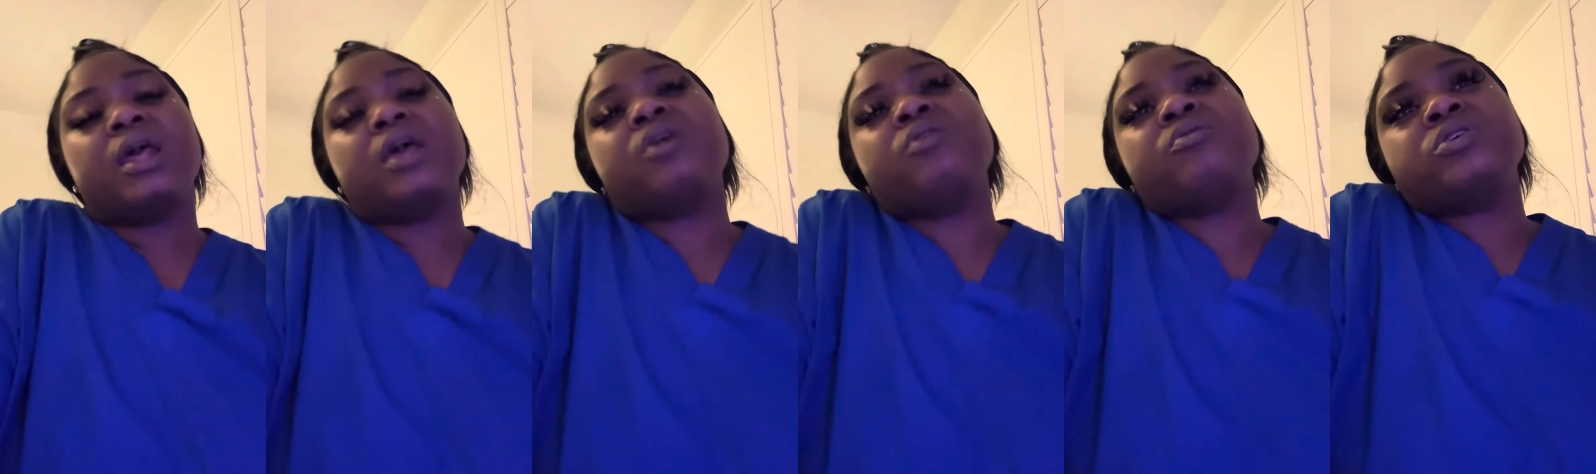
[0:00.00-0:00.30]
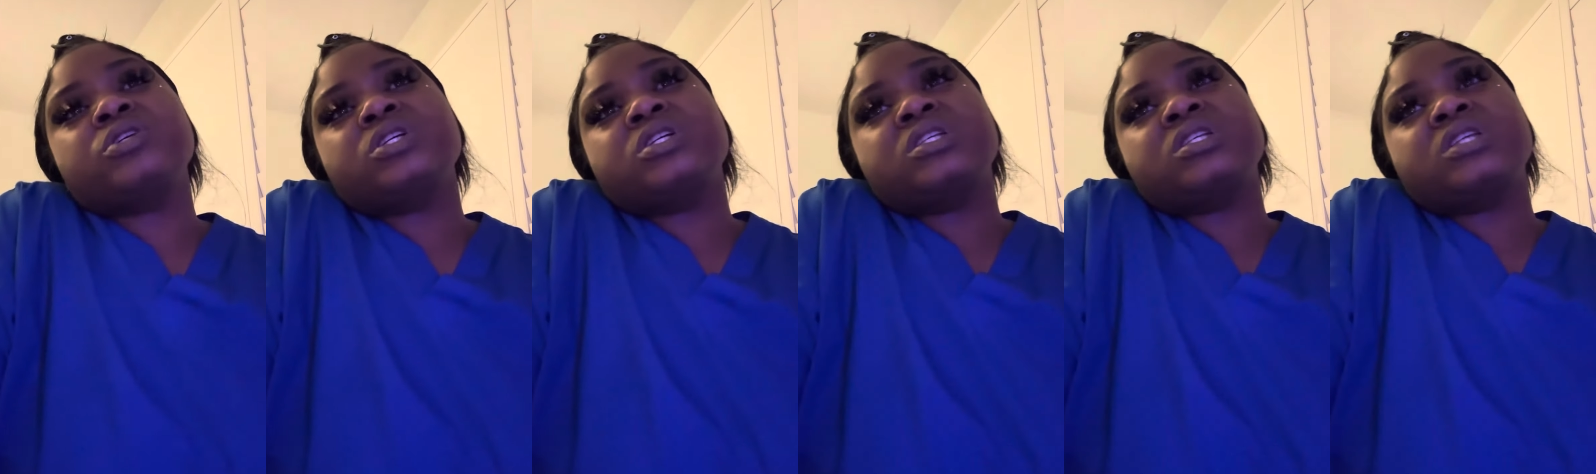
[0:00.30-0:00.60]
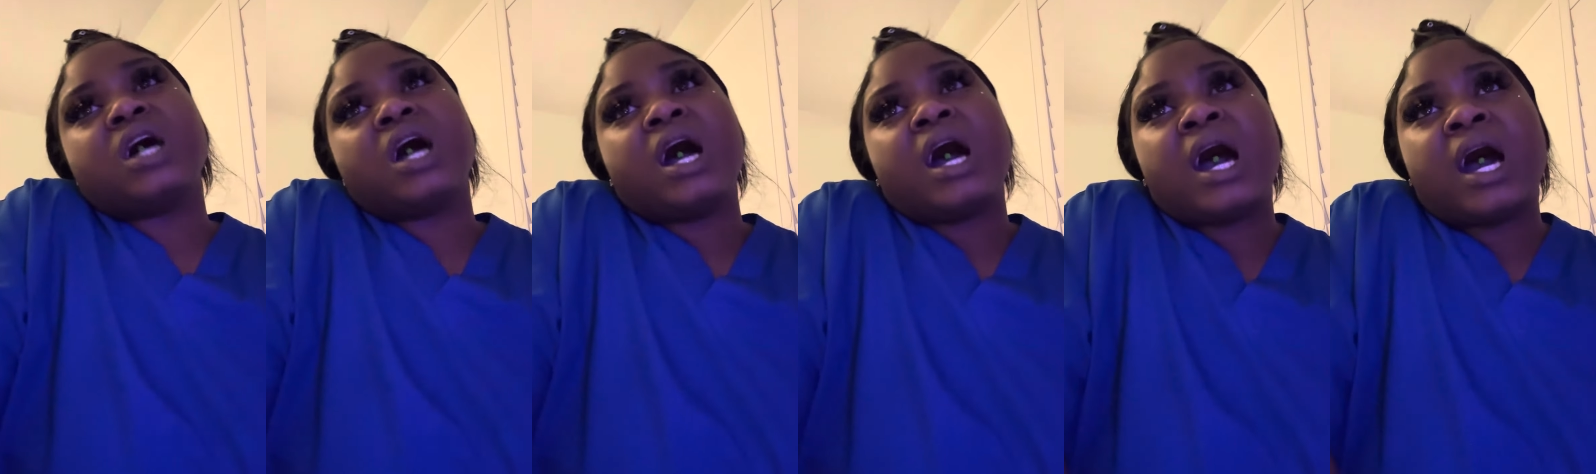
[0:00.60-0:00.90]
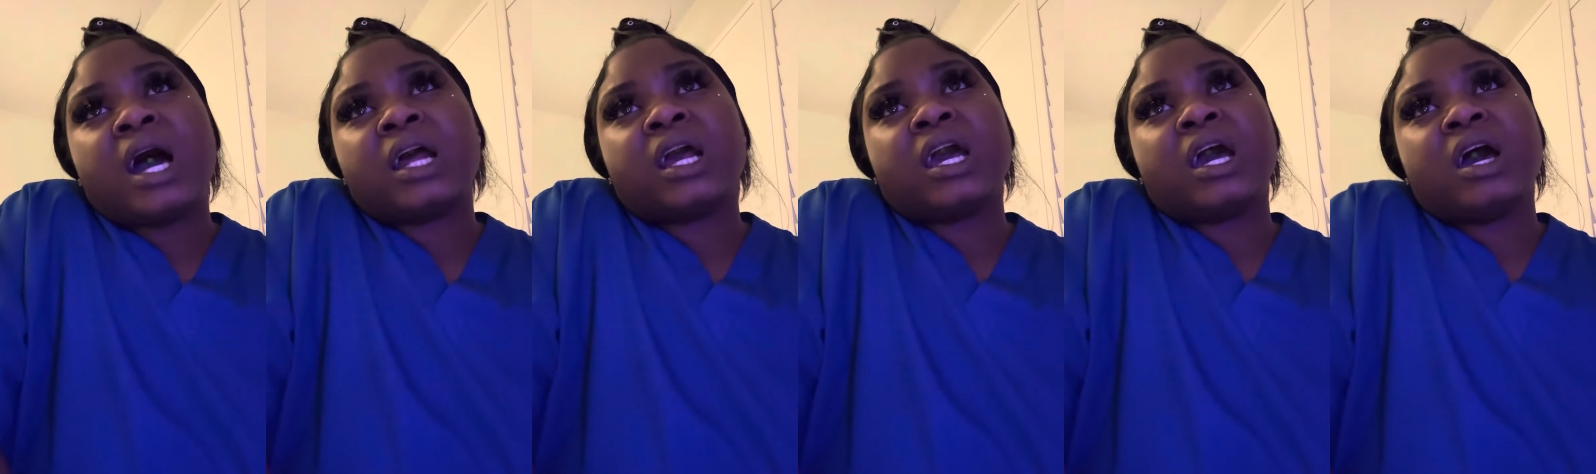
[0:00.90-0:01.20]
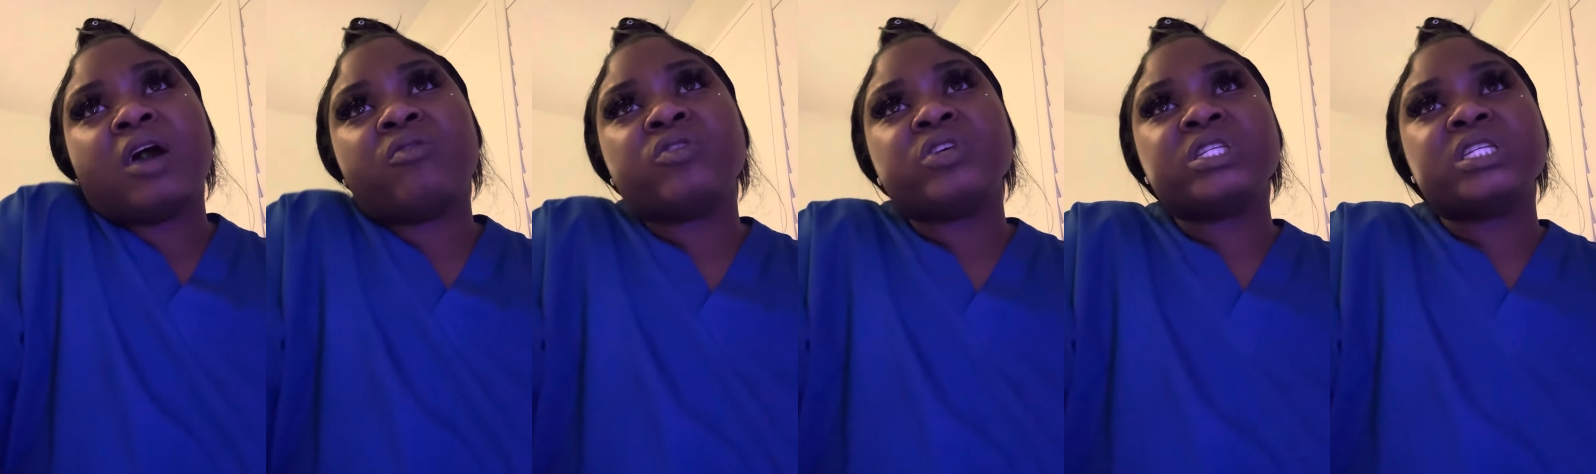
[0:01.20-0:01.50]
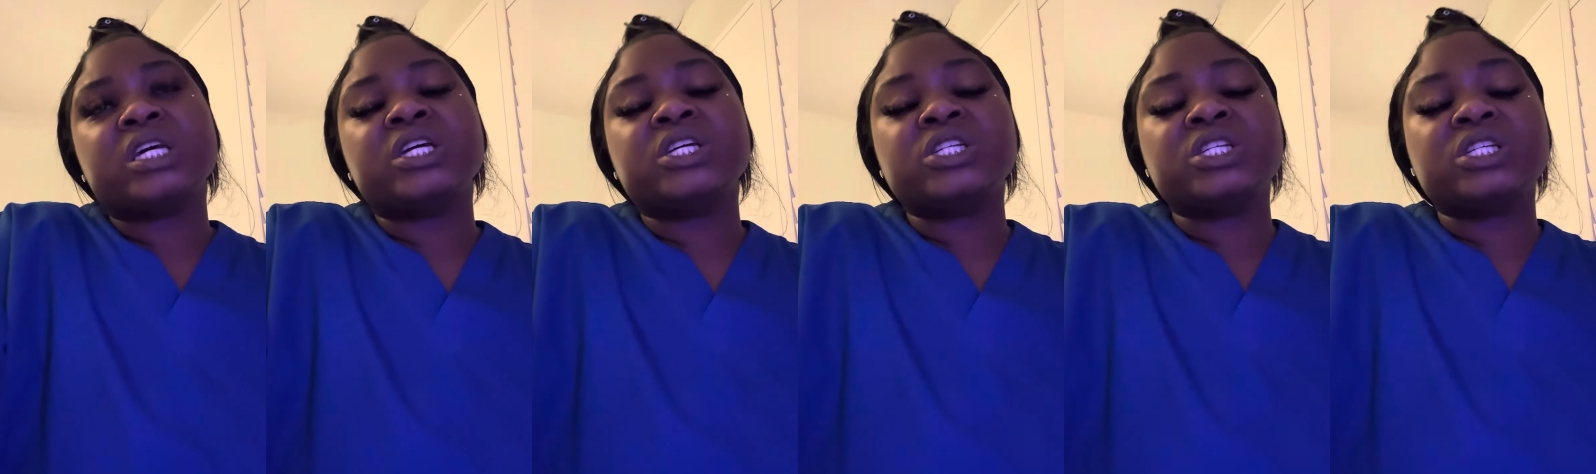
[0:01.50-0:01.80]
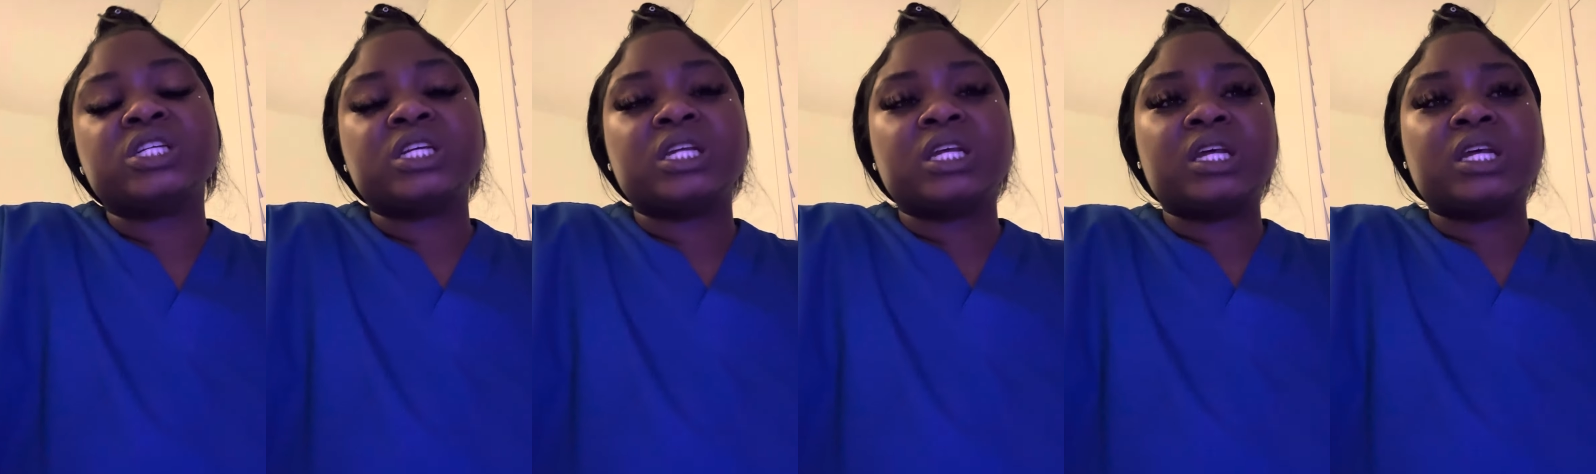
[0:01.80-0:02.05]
it was just an odd conversation.